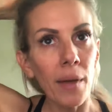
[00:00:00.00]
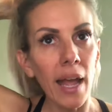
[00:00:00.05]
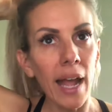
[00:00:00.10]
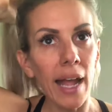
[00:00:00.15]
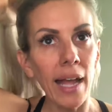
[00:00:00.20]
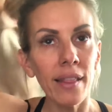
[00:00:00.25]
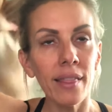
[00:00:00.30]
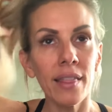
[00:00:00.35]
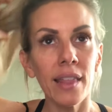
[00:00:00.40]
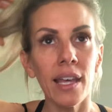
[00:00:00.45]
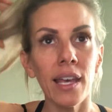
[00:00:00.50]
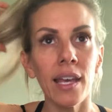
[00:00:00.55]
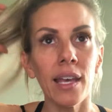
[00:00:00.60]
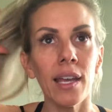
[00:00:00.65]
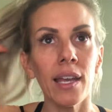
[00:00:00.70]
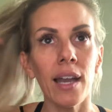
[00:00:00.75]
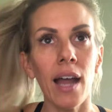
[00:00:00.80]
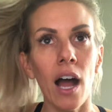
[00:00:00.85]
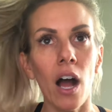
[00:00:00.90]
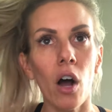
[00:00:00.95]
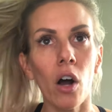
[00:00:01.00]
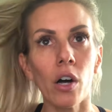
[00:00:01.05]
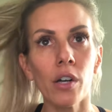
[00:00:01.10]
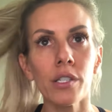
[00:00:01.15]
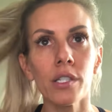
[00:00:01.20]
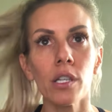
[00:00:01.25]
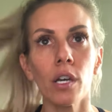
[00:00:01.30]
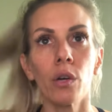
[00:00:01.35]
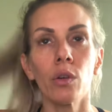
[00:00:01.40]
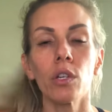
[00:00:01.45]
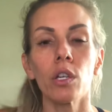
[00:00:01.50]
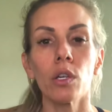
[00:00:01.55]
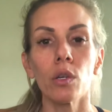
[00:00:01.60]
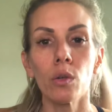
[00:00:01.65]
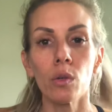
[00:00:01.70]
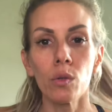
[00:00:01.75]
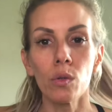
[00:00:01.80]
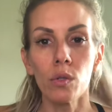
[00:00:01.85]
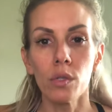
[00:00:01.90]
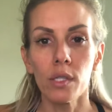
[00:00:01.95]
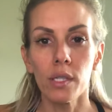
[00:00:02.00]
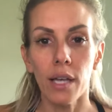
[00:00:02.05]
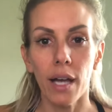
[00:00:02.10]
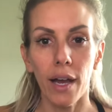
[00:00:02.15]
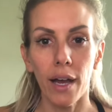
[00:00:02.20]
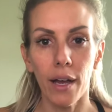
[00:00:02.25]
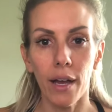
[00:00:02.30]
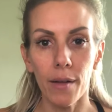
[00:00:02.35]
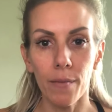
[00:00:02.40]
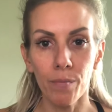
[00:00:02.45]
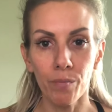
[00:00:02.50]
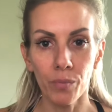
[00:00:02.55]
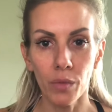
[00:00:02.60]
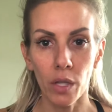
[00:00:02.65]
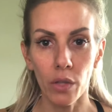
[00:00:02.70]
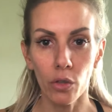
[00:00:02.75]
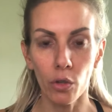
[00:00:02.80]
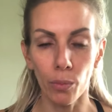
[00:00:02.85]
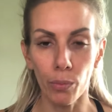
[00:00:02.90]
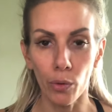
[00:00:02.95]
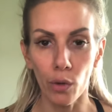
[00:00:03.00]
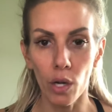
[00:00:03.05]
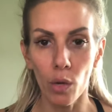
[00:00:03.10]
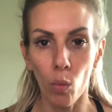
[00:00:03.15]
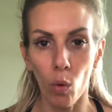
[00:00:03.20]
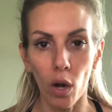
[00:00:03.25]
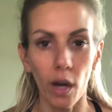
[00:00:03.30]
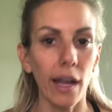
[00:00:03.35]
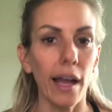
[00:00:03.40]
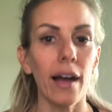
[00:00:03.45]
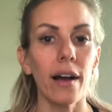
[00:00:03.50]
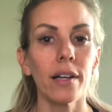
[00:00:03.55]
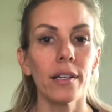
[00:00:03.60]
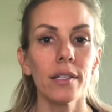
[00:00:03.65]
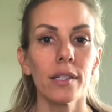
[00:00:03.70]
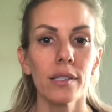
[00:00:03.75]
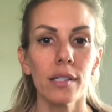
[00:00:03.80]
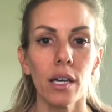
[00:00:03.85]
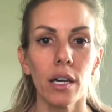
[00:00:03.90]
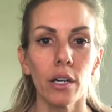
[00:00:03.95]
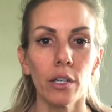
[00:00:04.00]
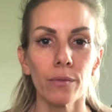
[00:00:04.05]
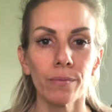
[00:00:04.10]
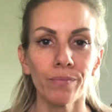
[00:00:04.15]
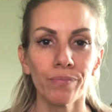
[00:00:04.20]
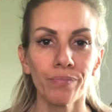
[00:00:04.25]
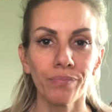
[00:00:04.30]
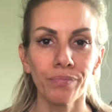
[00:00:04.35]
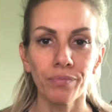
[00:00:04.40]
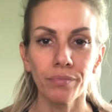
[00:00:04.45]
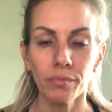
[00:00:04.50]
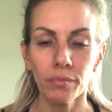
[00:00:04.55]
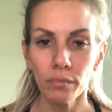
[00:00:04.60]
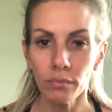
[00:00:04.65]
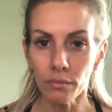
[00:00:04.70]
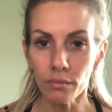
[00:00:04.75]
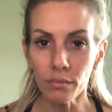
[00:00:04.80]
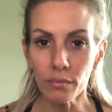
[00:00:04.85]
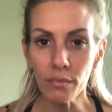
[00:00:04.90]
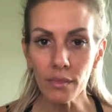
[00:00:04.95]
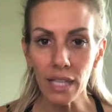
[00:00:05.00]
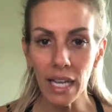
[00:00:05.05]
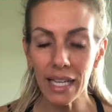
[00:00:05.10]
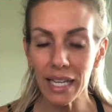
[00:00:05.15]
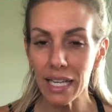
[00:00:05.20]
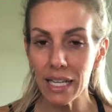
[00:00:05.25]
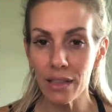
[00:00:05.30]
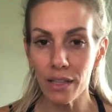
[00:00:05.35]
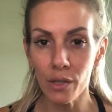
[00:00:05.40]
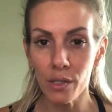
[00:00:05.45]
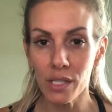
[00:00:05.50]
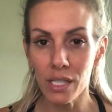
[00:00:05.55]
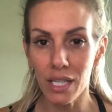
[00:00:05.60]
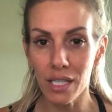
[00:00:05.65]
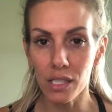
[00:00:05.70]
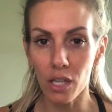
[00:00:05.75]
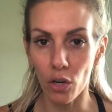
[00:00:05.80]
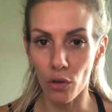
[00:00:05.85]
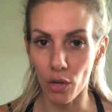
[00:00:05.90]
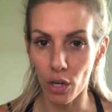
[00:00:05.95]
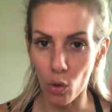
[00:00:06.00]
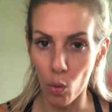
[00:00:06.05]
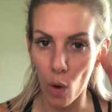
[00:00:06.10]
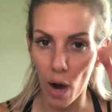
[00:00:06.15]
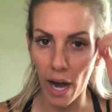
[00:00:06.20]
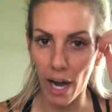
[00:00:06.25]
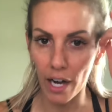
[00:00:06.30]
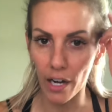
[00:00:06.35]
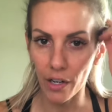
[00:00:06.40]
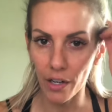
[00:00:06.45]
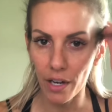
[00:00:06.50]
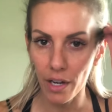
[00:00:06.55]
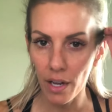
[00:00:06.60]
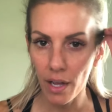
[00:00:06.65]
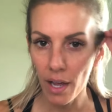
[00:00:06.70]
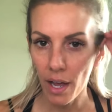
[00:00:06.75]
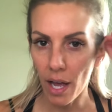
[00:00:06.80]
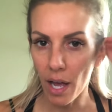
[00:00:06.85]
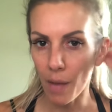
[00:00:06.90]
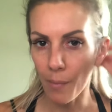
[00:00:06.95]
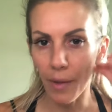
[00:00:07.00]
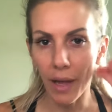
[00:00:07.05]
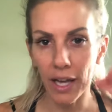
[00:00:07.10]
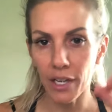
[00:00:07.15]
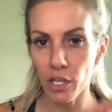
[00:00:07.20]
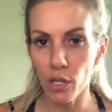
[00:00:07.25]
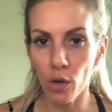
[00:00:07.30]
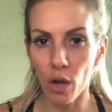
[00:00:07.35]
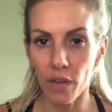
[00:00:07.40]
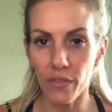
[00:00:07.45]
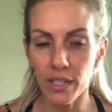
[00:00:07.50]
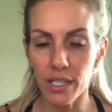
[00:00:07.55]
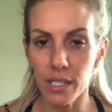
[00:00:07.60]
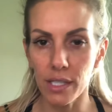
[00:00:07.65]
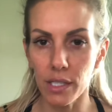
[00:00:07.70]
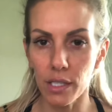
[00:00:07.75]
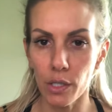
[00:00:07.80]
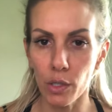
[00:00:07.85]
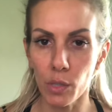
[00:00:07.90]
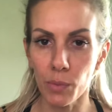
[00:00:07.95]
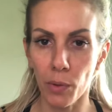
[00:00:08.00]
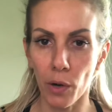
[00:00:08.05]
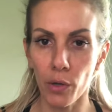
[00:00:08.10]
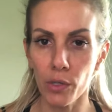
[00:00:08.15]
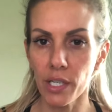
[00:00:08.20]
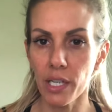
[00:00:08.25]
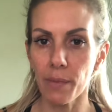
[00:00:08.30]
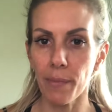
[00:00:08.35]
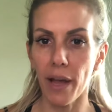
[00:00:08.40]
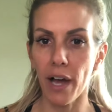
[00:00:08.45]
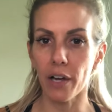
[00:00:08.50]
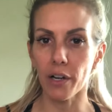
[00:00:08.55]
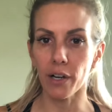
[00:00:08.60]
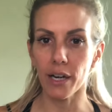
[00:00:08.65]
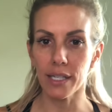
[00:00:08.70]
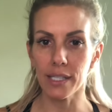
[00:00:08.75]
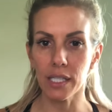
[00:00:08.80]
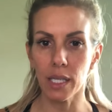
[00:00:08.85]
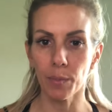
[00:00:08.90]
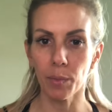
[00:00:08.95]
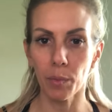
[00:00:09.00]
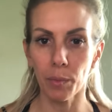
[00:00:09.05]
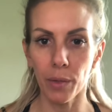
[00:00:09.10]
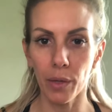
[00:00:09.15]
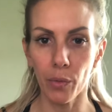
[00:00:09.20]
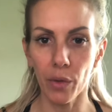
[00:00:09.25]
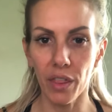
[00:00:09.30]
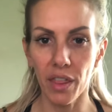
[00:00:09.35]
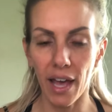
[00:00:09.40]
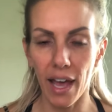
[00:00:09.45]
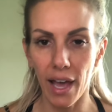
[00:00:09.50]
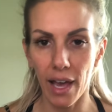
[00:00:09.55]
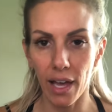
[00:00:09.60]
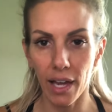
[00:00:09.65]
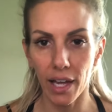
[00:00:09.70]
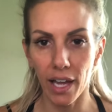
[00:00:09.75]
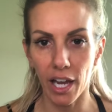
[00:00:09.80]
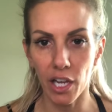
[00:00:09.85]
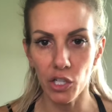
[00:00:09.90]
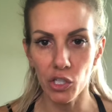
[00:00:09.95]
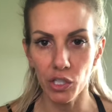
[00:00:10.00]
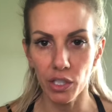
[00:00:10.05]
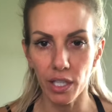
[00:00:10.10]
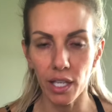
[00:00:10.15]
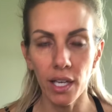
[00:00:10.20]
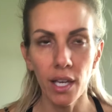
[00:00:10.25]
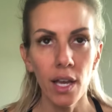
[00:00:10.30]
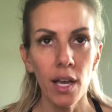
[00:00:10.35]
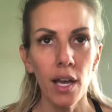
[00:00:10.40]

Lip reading: And then I also use their pre-workout. So again, those things aren't required. I do obviously use protein powder. I supplement with that occasionally.